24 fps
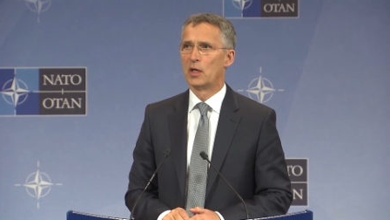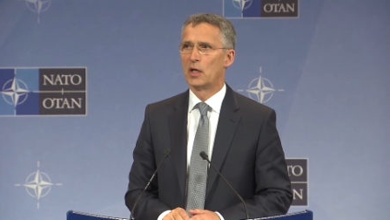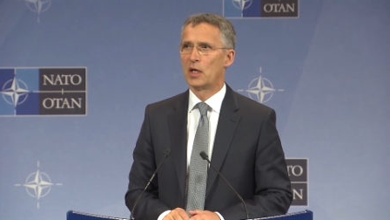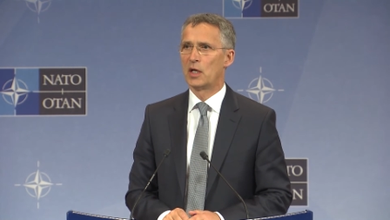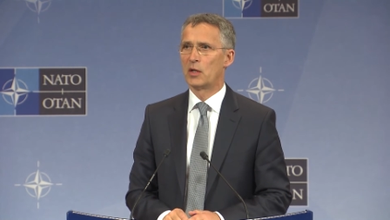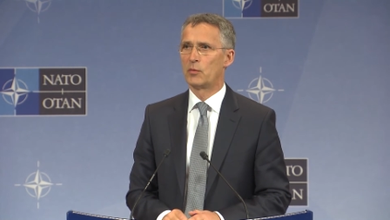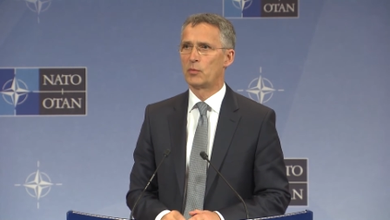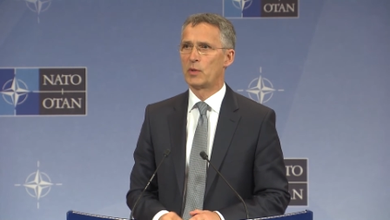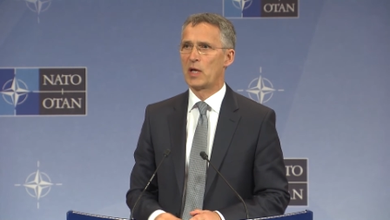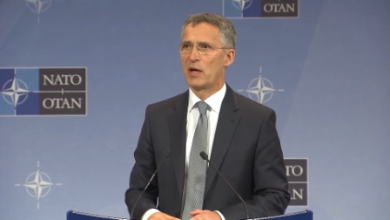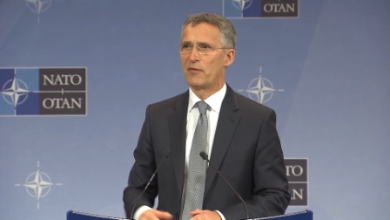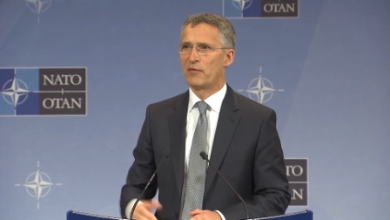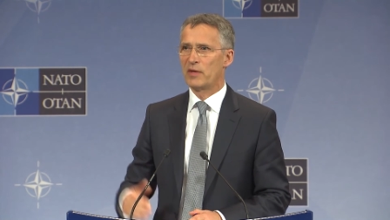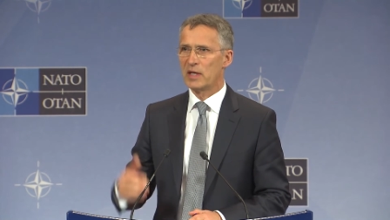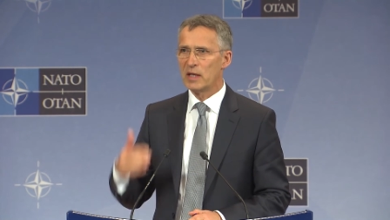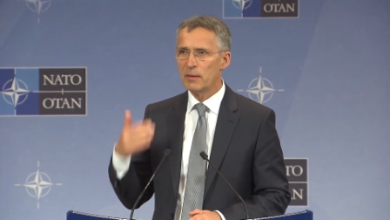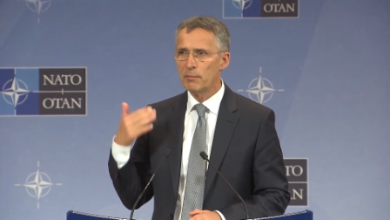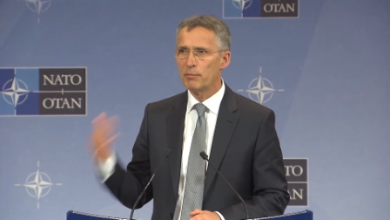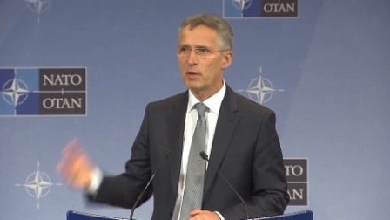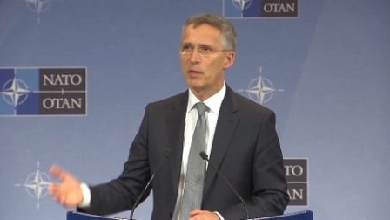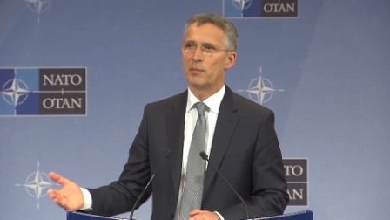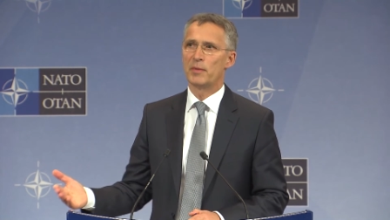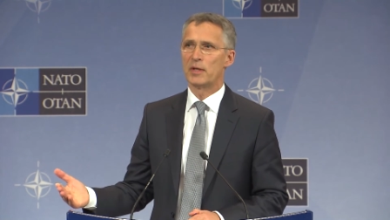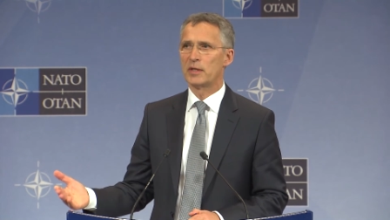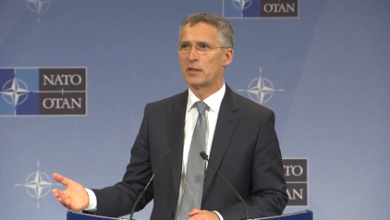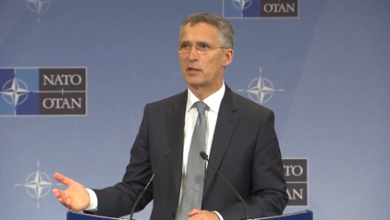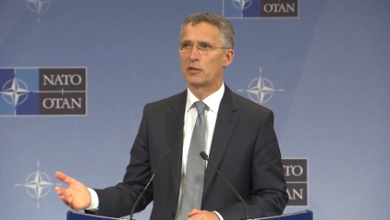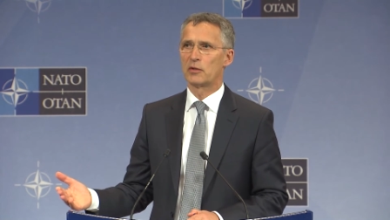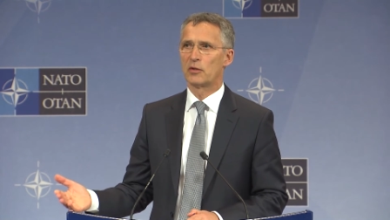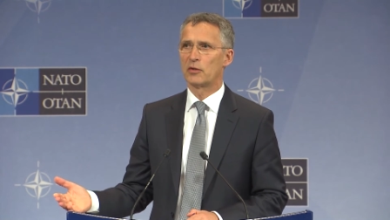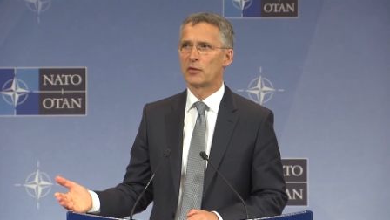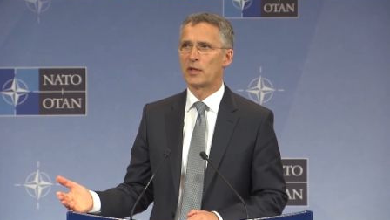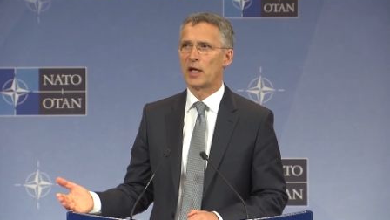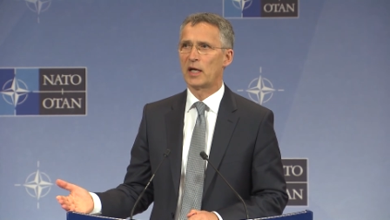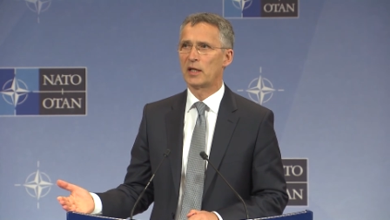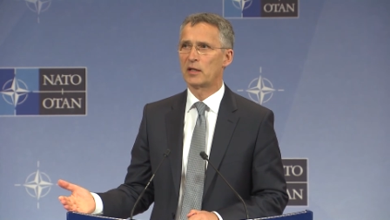And we have implemented
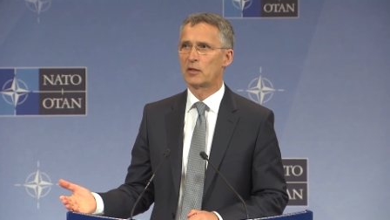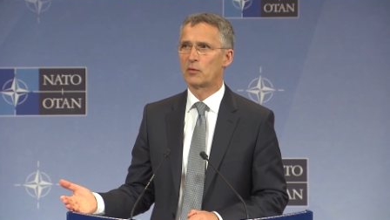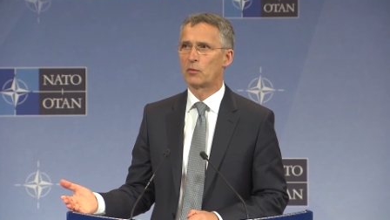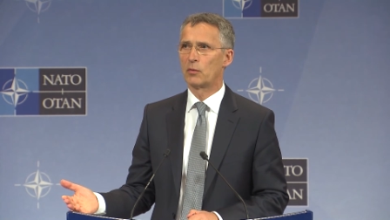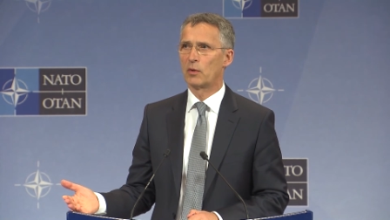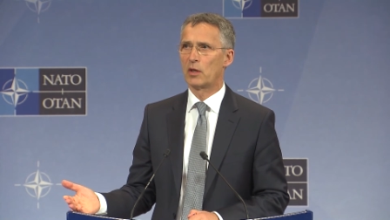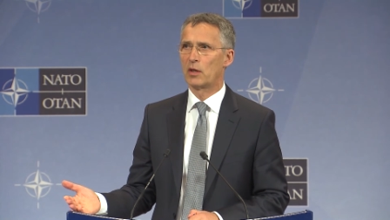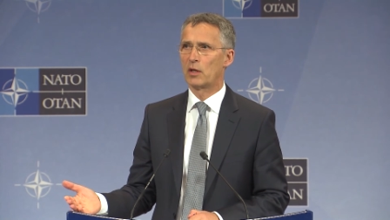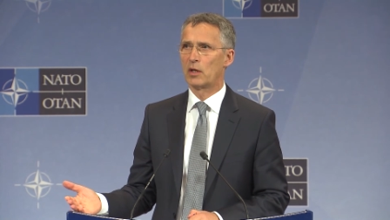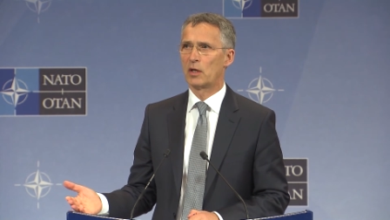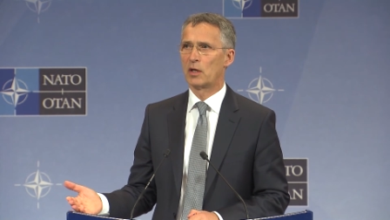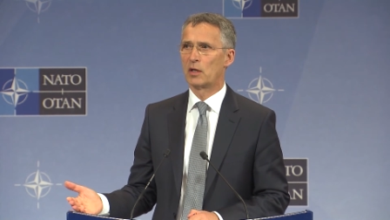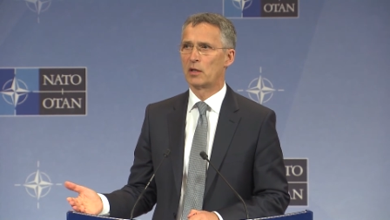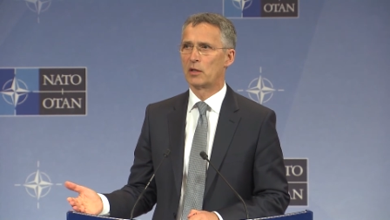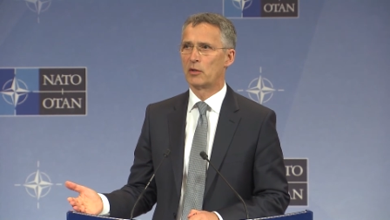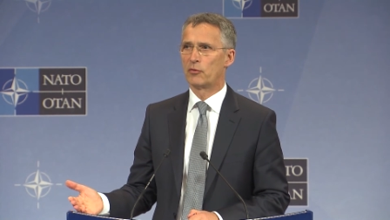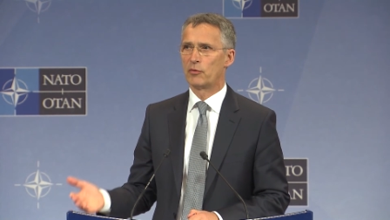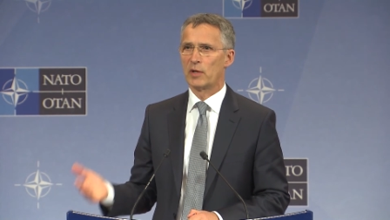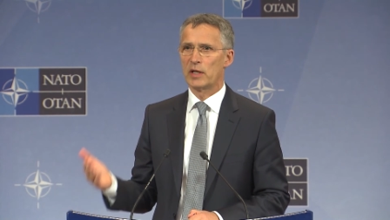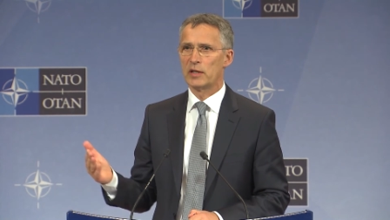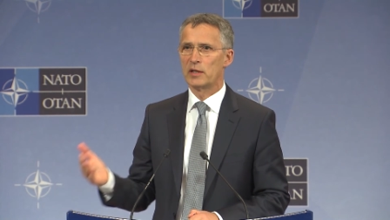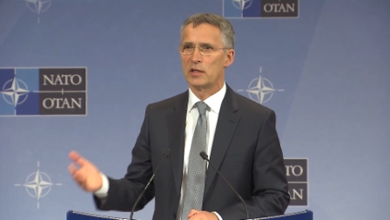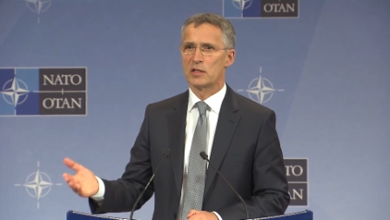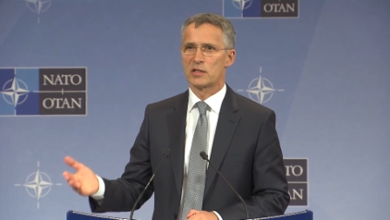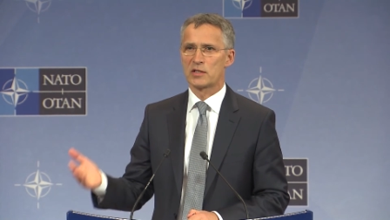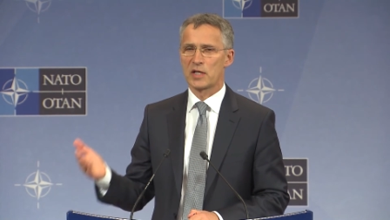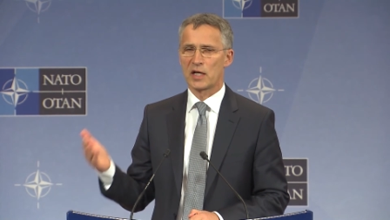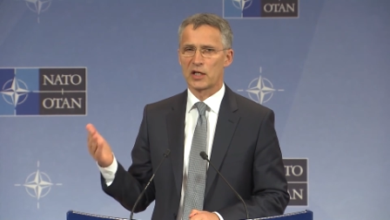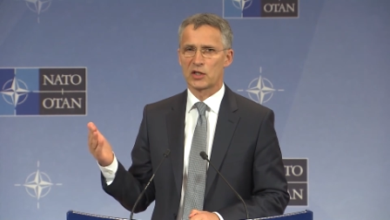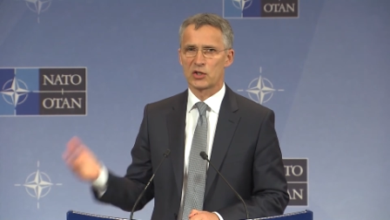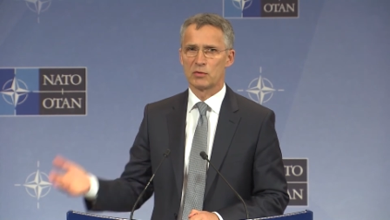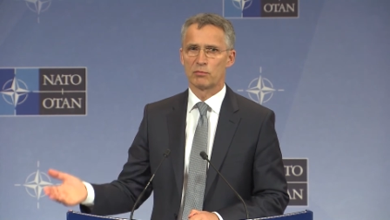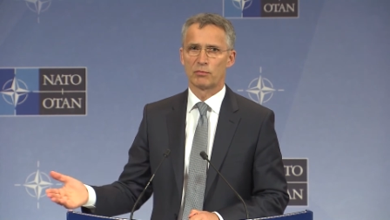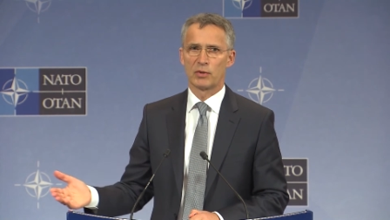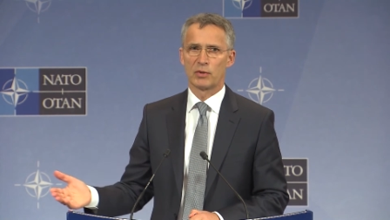all that with the readiness action